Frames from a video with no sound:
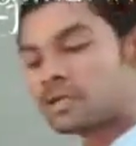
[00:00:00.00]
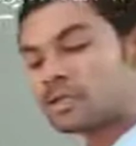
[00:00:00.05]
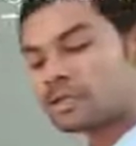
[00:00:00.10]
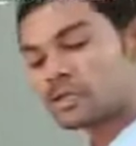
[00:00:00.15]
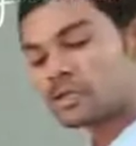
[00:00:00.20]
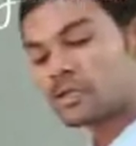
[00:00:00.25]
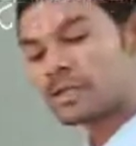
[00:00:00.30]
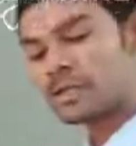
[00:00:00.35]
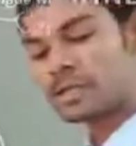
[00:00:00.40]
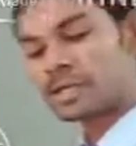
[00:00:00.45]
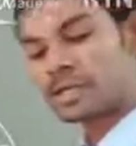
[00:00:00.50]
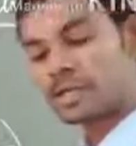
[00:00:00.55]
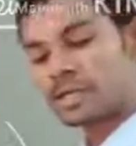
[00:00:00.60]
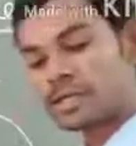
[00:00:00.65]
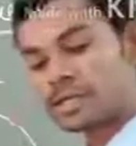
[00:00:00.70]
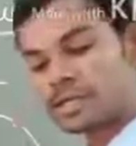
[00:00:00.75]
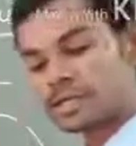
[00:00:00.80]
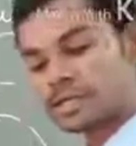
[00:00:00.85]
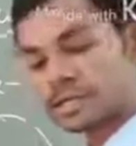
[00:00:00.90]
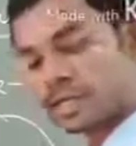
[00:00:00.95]
So here
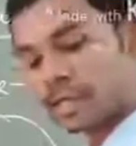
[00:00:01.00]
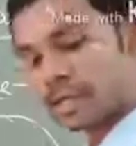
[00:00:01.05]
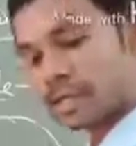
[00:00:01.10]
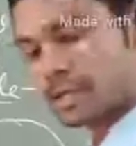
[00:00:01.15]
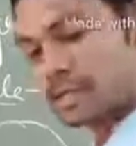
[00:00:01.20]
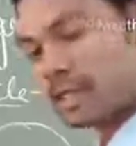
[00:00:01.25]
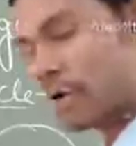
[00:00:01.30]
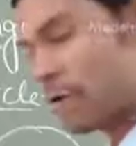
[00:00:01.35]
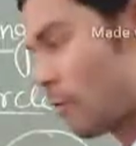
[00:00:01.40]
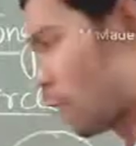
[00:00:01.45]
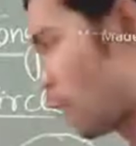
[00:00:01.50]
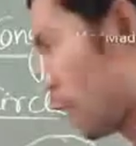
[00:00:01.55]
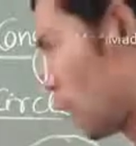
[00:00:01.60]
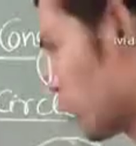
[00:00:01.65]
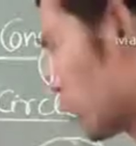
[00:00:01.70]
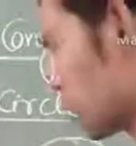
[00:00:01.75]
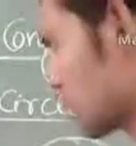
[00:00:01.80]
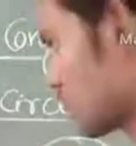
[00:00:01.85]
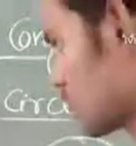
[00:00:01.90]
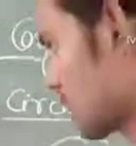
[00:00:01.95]
let us see
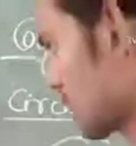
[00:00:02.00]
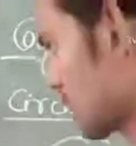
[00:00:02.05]
what is